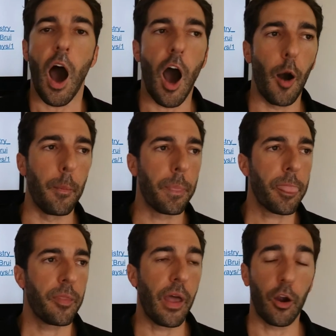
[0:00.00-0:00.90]
Now,
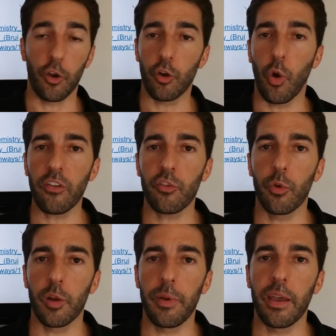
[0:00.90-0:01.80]
a good question
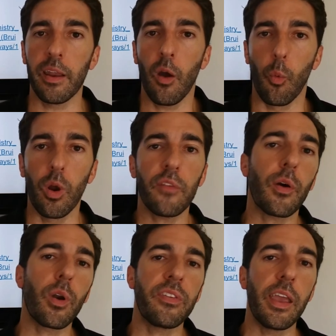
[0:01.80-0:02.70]
would have been, what if
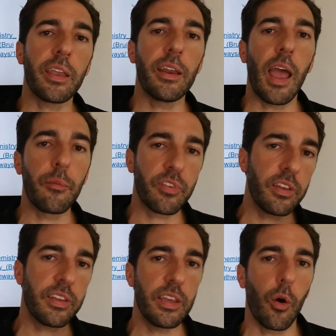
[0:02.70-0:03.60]
I would have taken
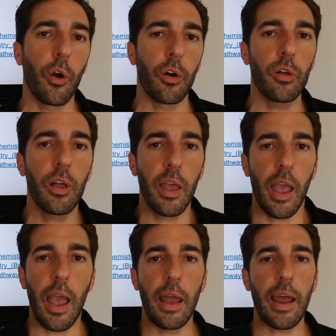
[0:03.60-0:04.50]
MCT oil
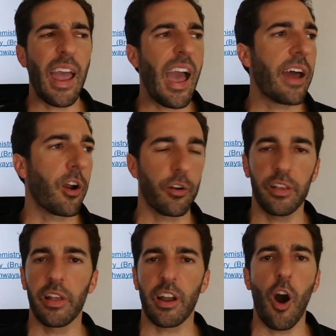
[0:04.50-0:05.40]
and I had
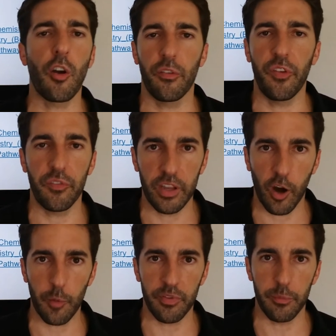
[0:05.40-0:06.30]
already like 150
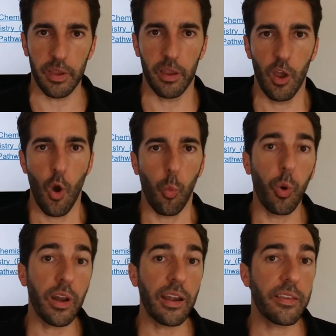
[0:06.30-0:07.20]
carbs in me?
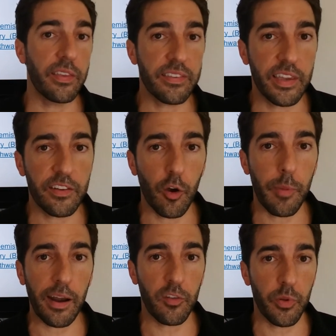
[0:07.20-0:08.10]
Would any of these
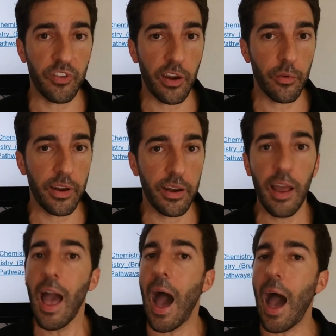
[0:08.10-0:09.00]
ketone bodies been
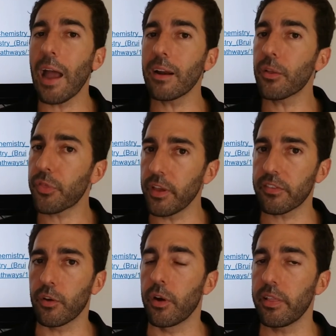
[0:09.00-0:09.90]
generated? I don't
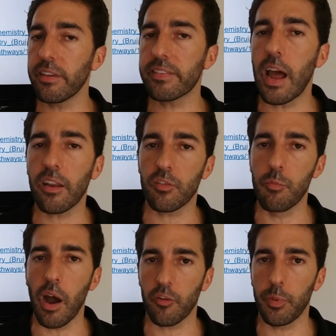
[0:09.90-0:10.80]
think so, at least not as
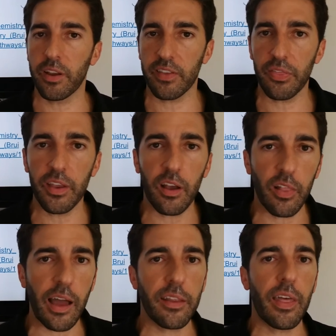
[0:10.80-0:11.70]
much, because I think a
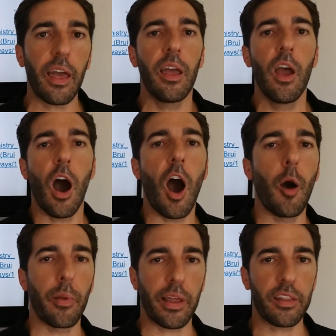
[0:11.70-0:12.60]
lot of that,
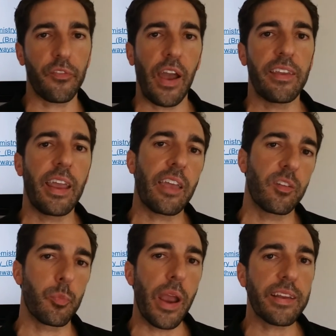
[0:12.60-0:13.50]
a lot of the fatty
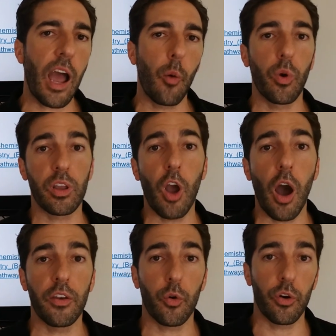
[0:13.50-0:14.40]
acid breakdown would have
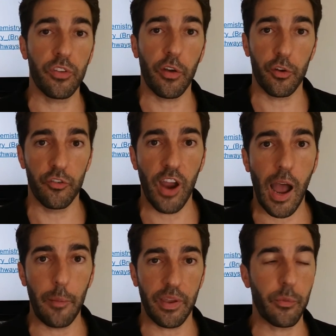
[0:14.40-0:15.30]
gone towards other
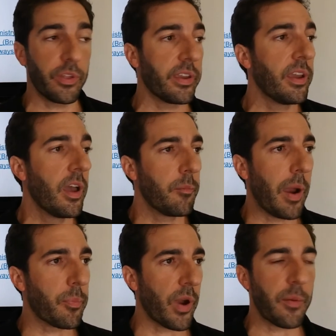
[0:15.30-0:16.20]
jobs.
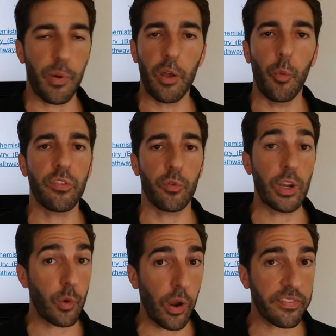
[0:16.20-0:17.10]
My brain probably wasn't
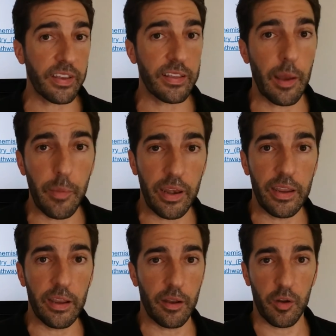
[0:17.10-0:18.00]
requesting that
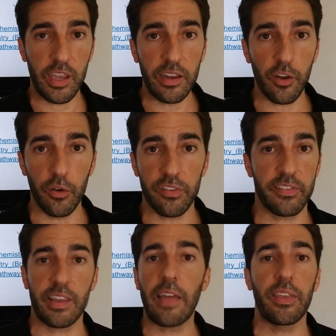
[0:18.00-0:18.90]
many ketones.
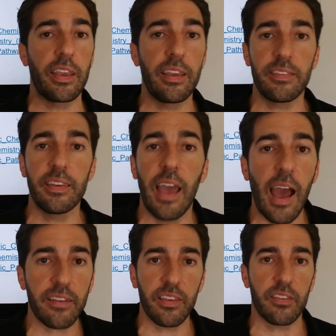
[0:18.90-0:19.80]
It's got the easy
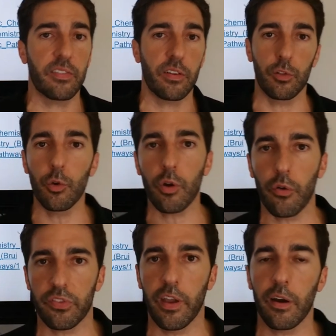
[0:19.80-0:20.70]
access to
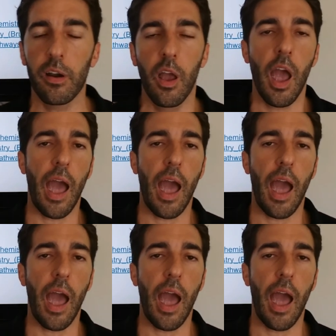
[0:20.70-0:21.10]
glucose there.